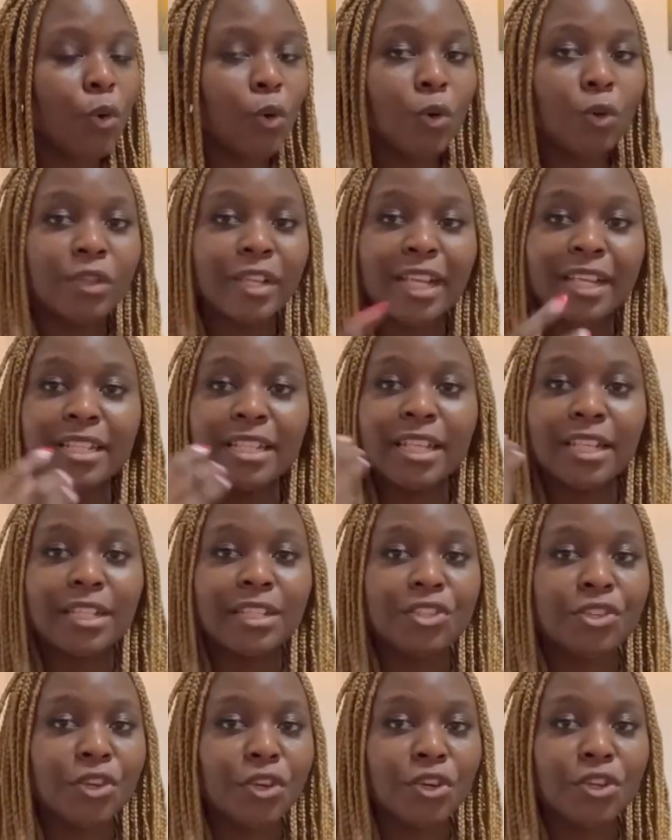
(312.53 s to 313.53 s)
that he
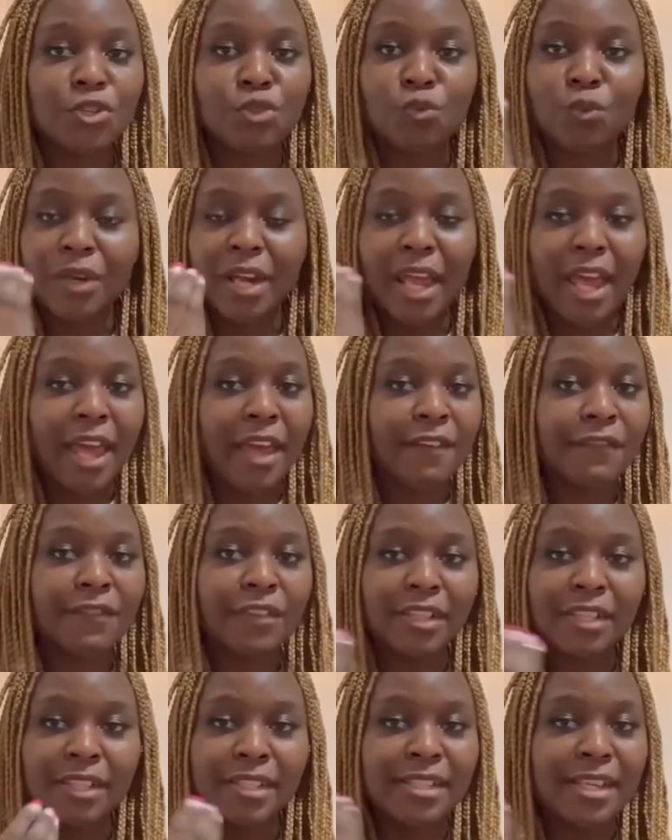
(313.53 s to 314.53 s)
turns whatever
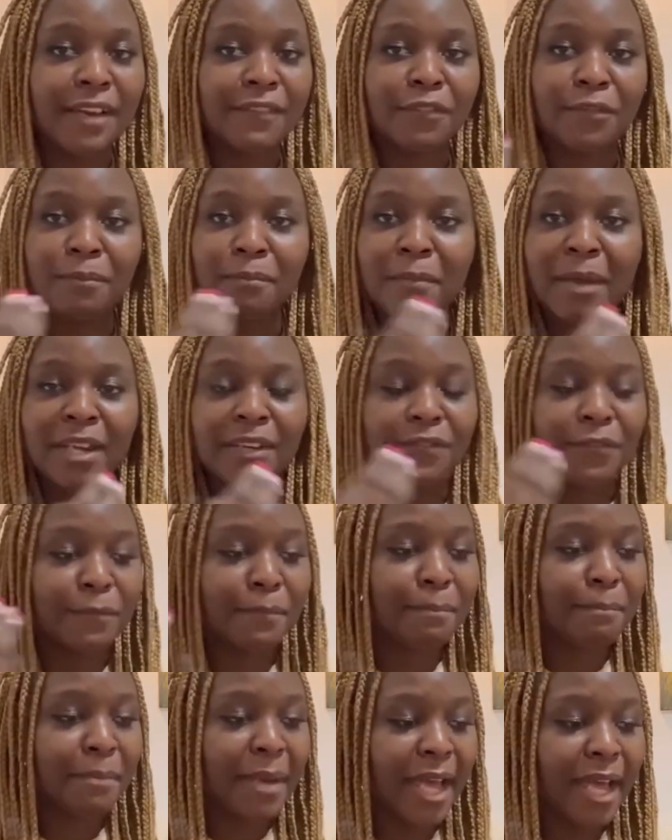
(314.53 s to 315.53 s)
the devil meant for
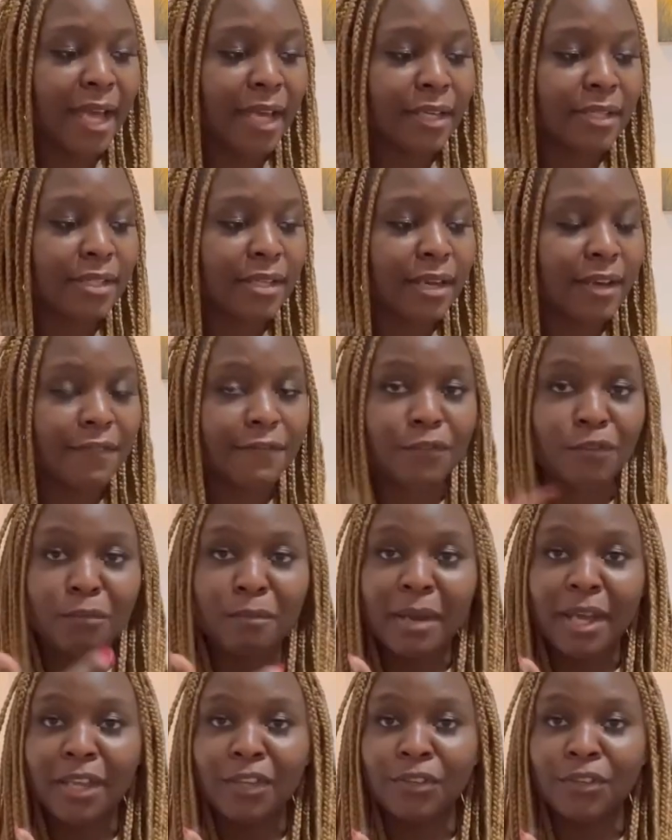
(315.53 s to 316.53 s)
bad for
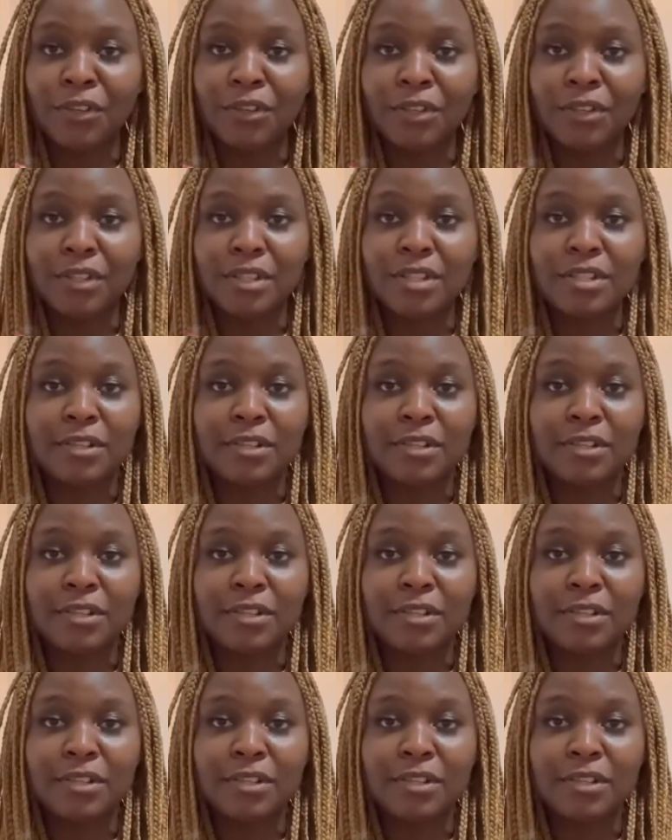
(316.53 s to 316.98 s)
my good.